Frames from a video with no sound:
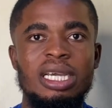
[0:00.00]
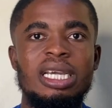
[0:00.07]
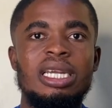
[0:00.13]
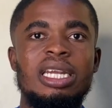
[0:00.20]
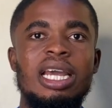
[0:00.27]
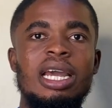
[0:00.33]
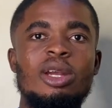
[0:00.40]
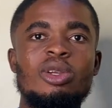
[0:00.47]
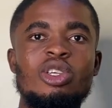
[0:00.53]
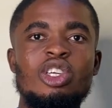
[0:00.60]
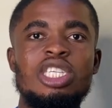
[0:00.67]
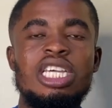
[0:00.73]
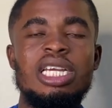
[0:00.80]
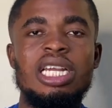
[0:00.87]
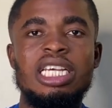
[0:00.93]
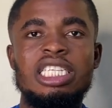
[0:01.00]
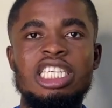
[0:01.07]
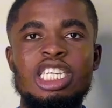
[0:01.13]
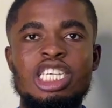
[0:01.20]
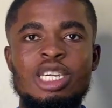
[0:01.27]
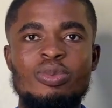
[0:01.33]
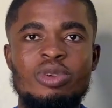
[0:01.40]
Then you take the
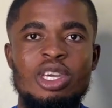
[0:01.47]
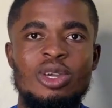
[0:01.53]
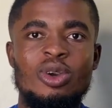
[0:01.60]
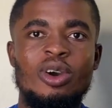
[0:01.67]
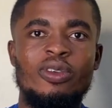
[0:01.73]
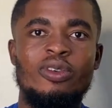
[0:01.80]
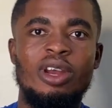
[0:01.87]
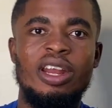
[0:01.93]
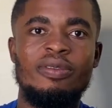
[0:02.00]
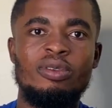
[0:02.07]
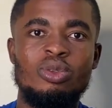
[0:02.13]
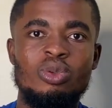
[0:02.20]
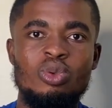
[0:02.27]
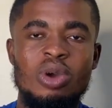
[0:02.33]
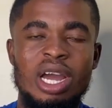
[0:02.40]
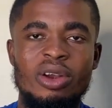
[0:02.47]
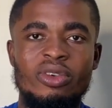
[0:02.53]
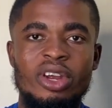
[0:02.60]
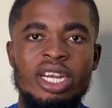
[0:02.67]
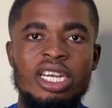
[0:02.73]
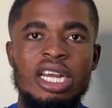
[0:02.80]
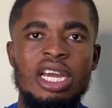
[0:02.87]
CGPA you got for level 200,